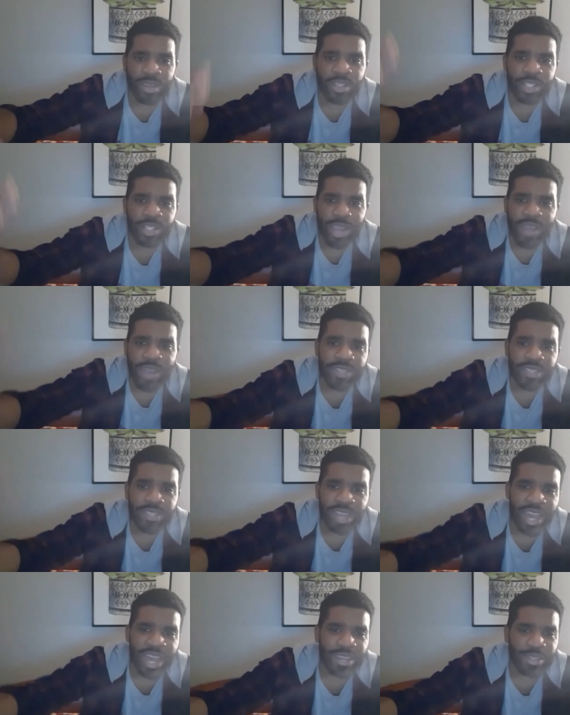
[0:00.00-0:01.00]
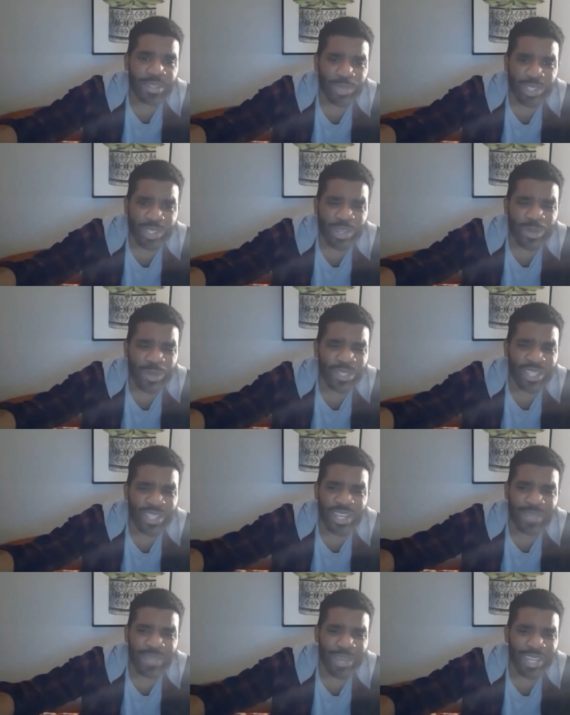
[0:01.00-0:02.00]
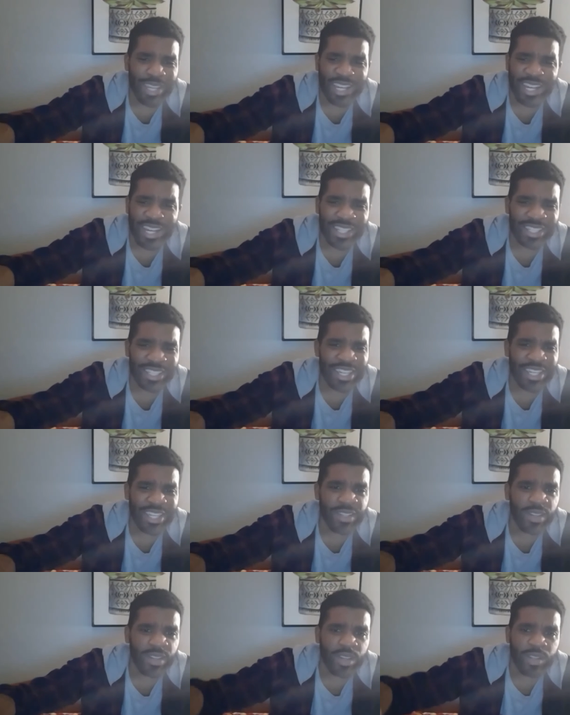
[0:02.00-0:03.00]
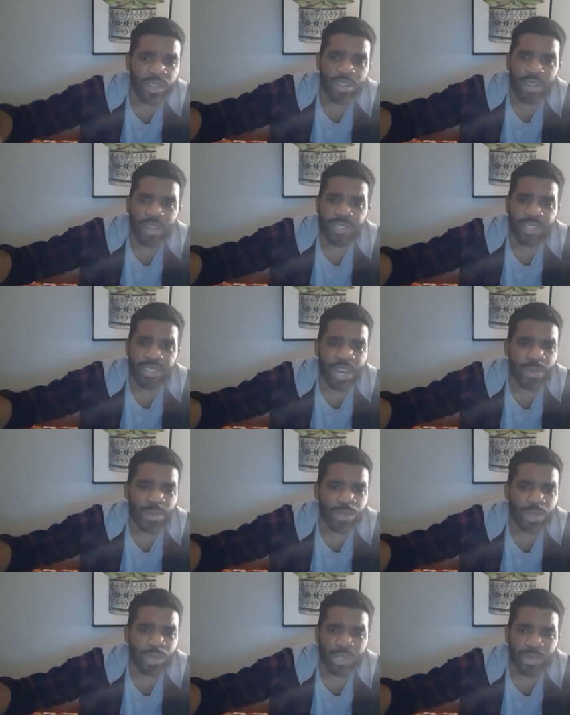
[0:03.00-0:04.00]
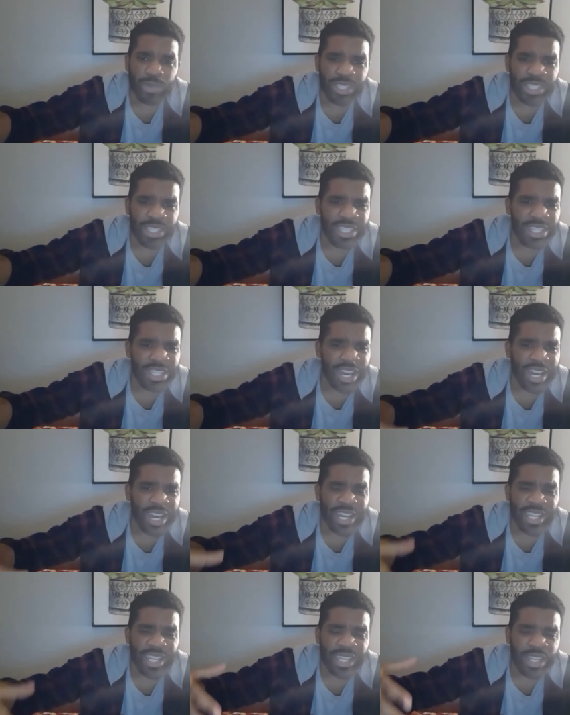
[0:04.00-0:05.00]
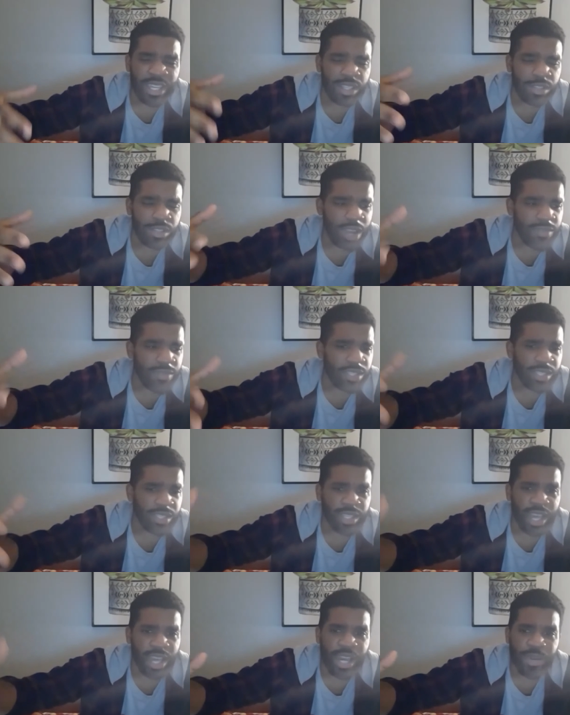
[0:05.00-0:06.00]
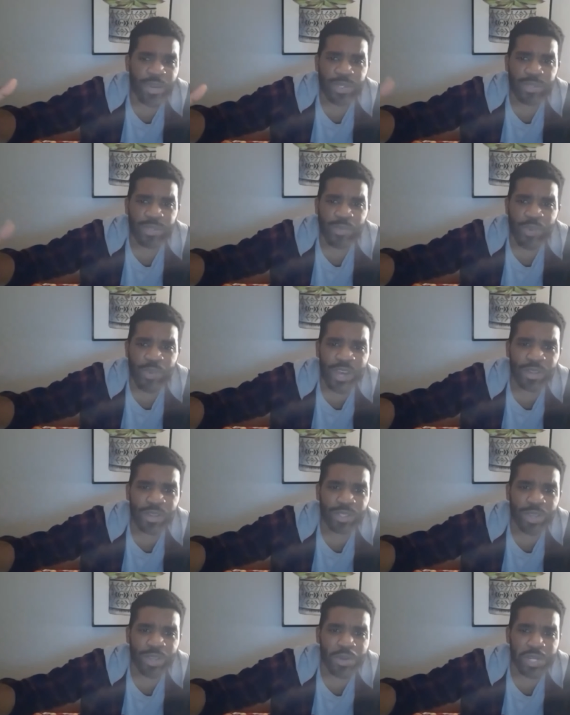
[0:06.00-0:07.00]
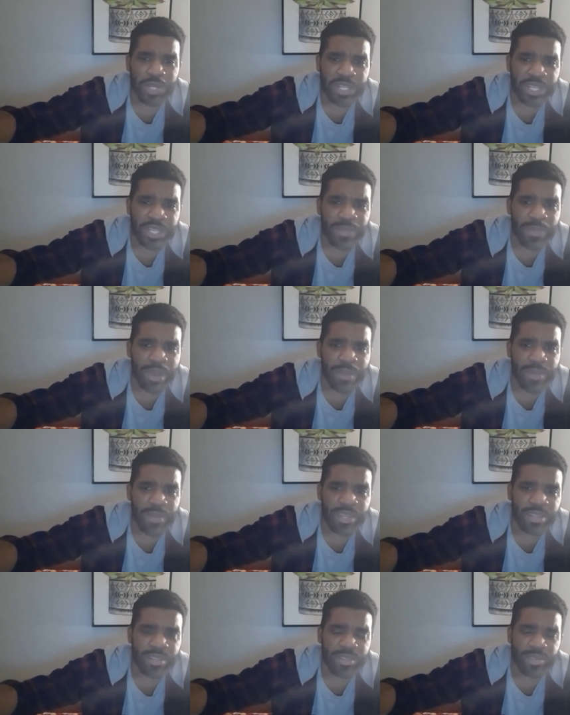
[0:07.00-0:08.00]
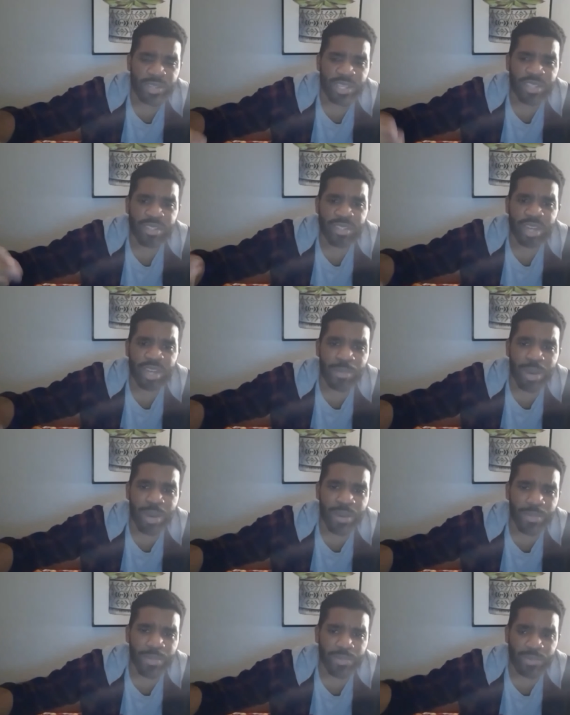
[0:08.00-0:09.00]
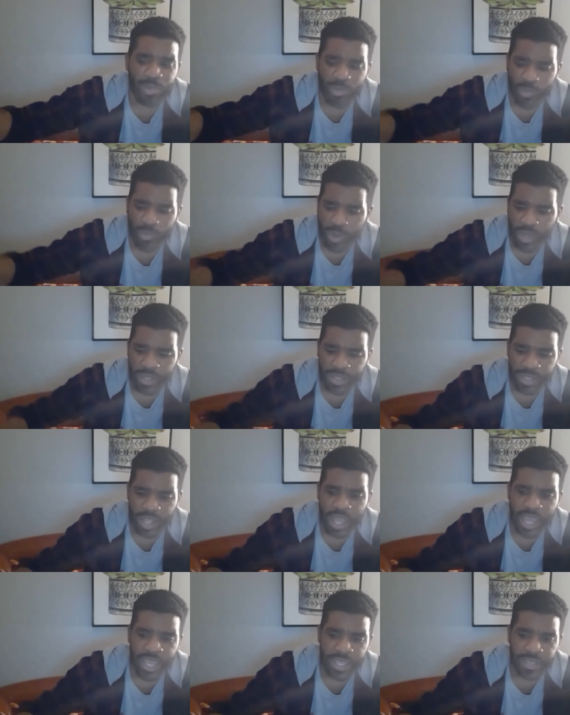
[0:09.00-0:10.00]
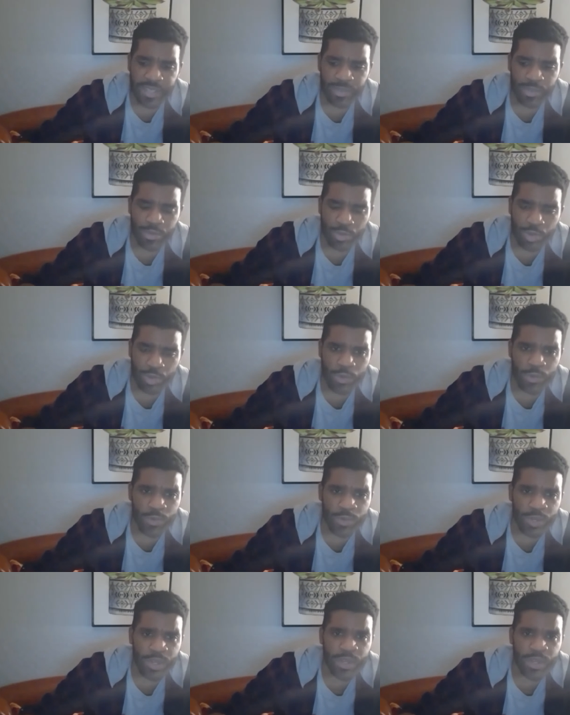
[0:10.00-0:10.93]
Travis Scott was cosigned by Kanye. Travis Scott was working with T.I. Travis Scott was well known in the hip hop industry. His come up was like through